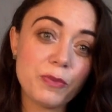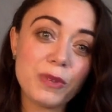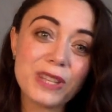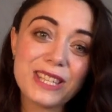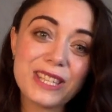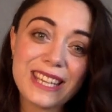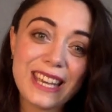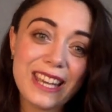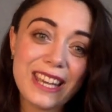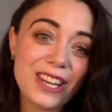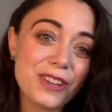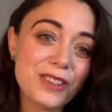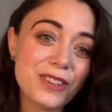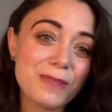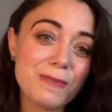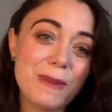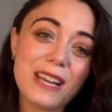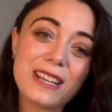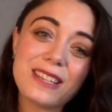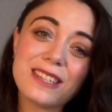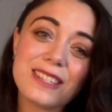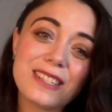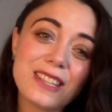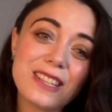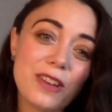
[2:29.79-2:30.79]
Once again, it goes
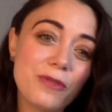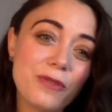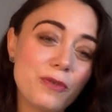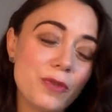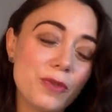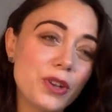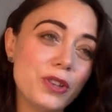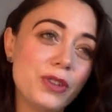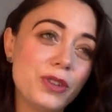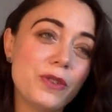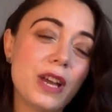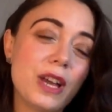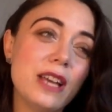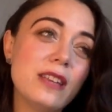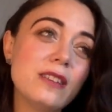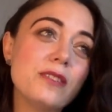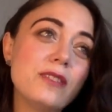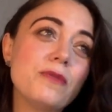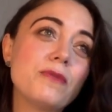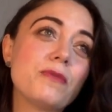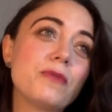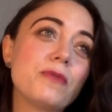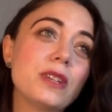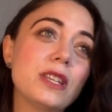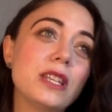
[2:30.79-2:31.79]
back to self-worth. You guys
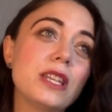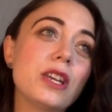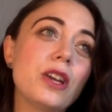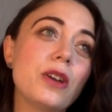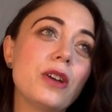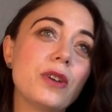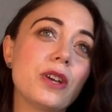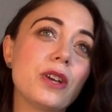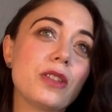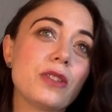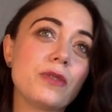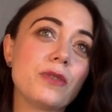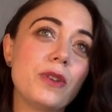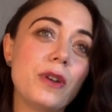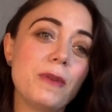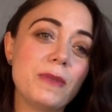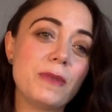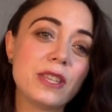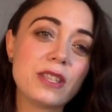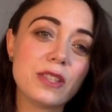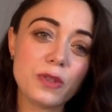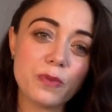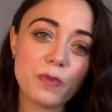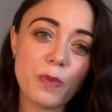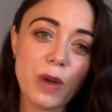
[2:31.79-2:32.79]
are really going through, I mean,
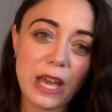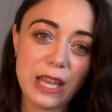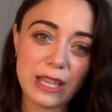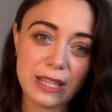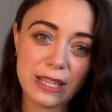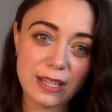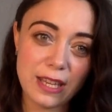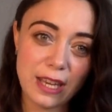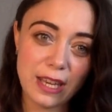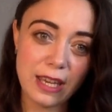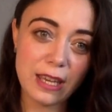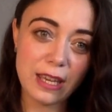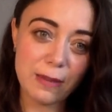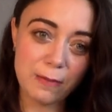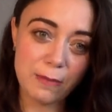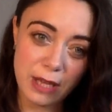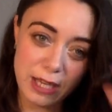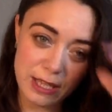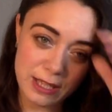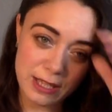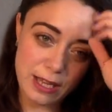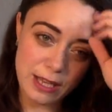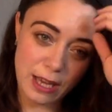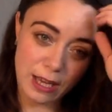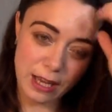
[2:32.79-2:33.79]
this is why it's taken me
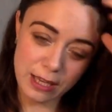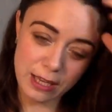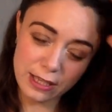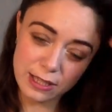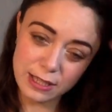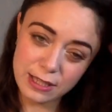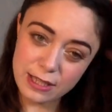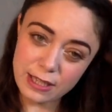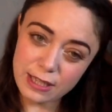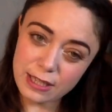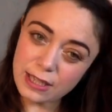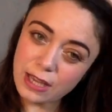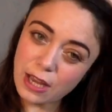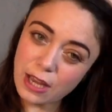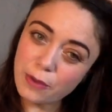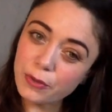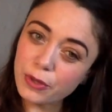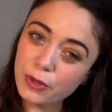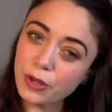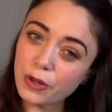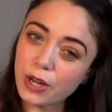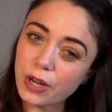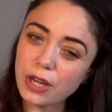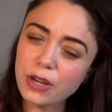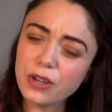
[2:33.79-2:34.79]
a second to sit down
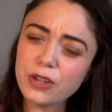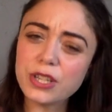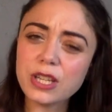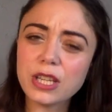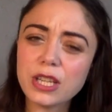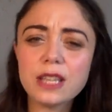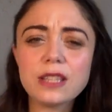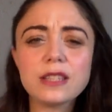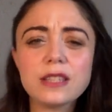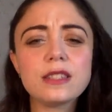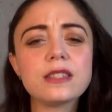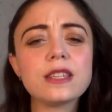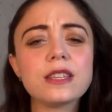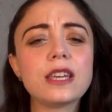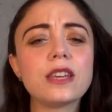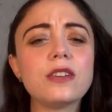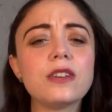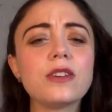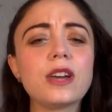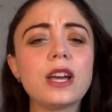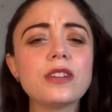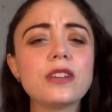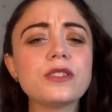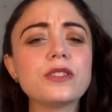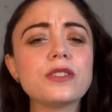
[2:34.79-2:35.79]
with your energy, because it's like you
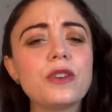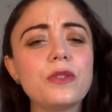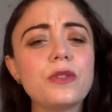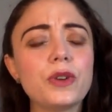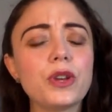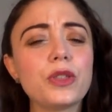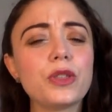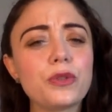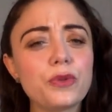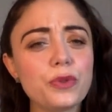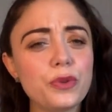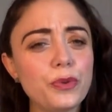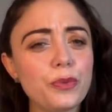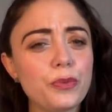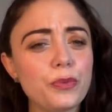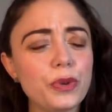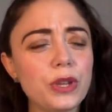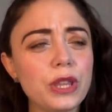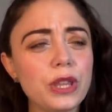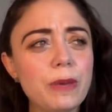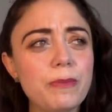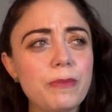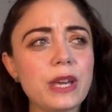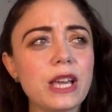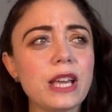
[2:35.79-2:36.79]
guys are going through a
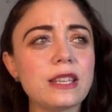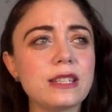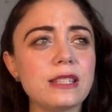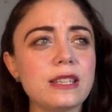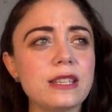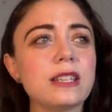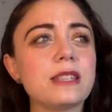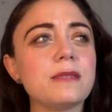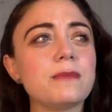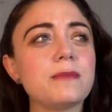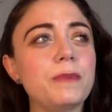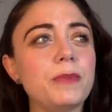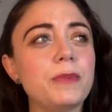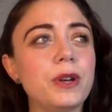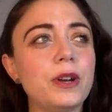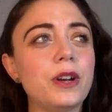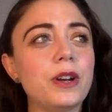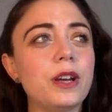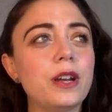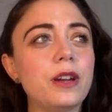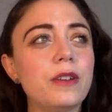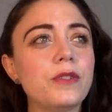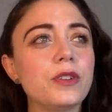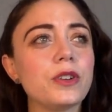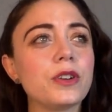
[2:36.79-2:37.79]
really big assessment
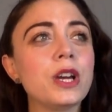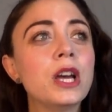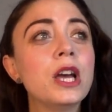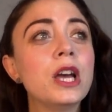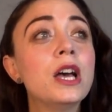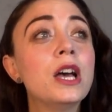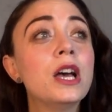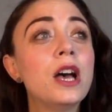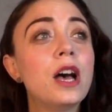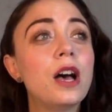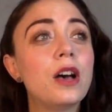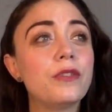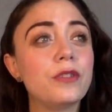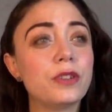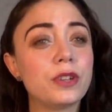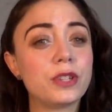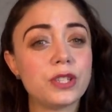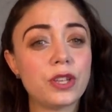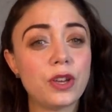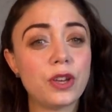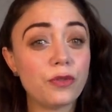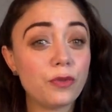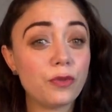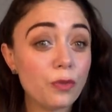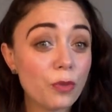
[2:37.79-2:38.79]
period of your of your
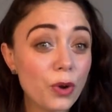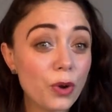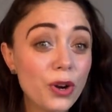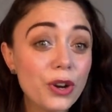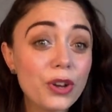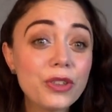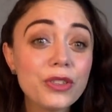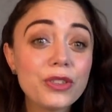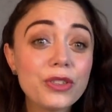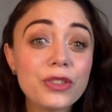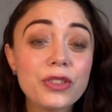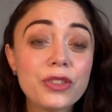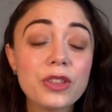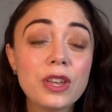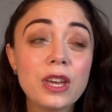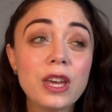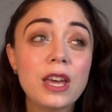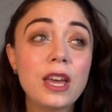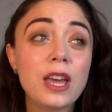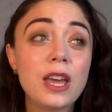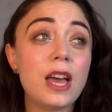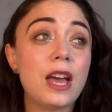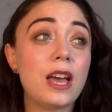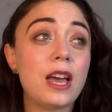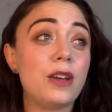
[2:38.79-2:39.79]
self-worth
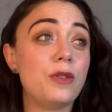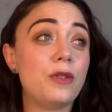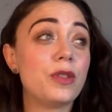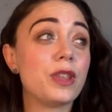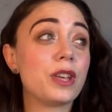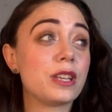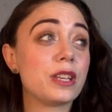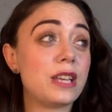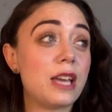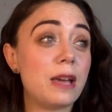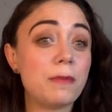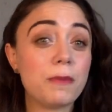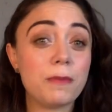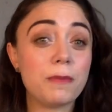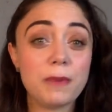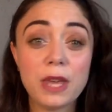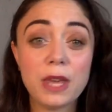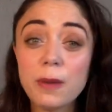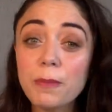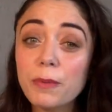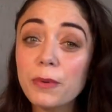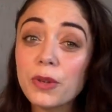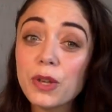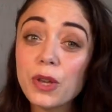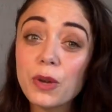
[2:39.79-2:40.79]
and the type of
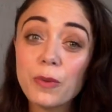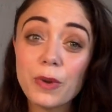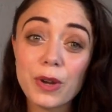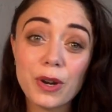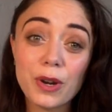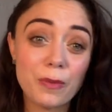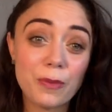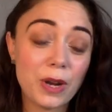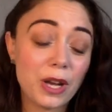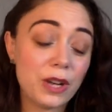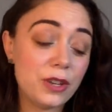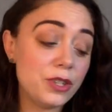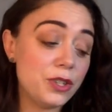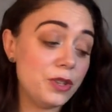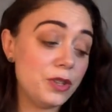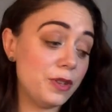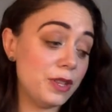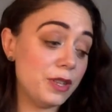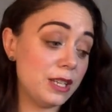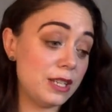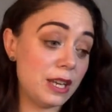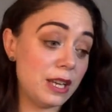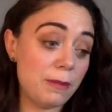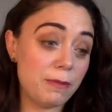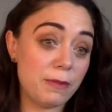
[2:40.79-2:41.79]
people you want around you and
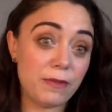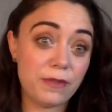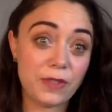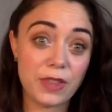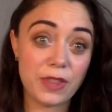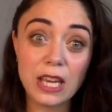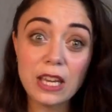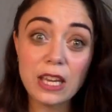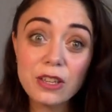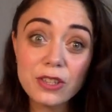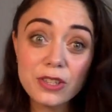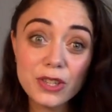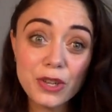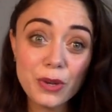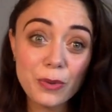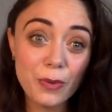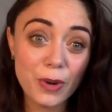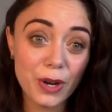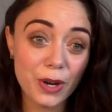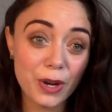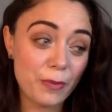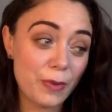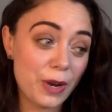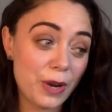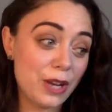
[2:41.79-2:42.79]
the type of things you
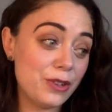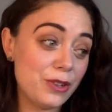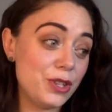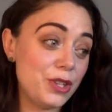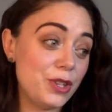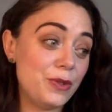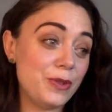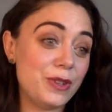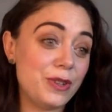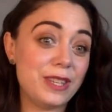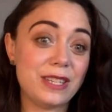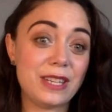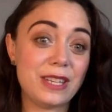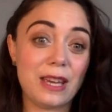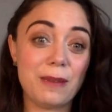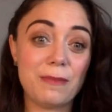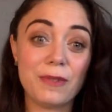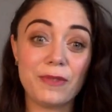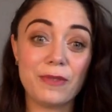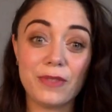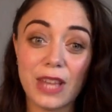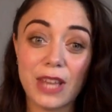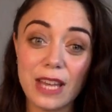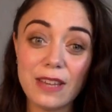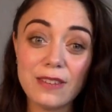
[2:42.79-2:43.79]
want around you and the type
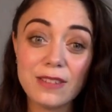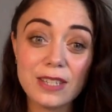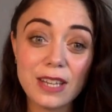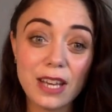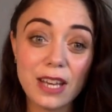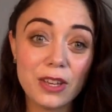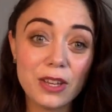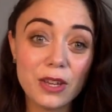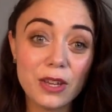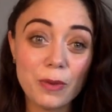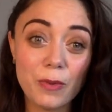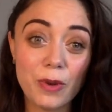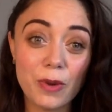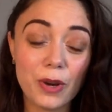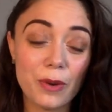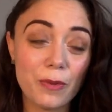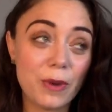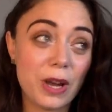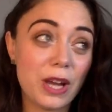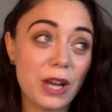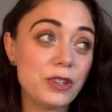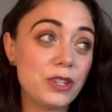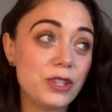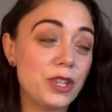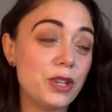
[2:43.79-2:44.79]
of lifestyle you want
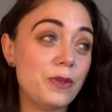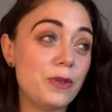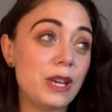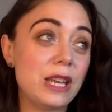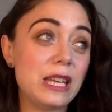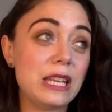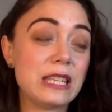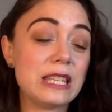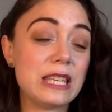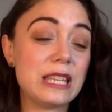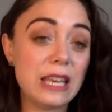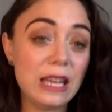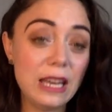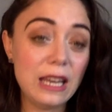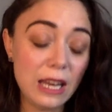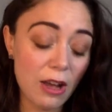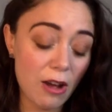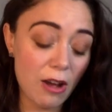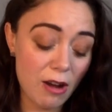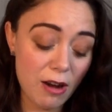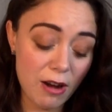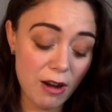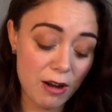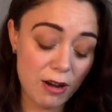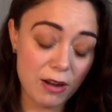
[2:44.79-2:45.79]
around you, and it's hitting
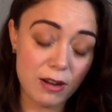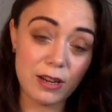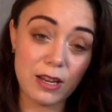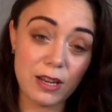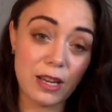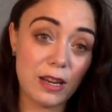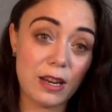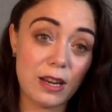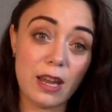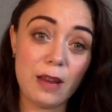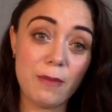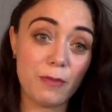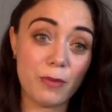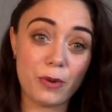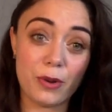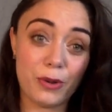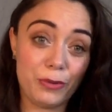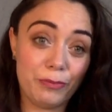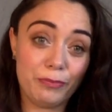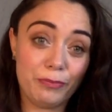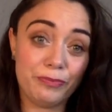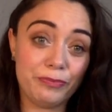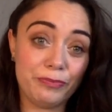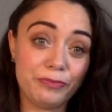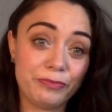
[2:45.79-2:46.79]
hard in
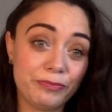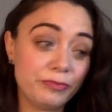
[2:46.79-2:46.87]
April.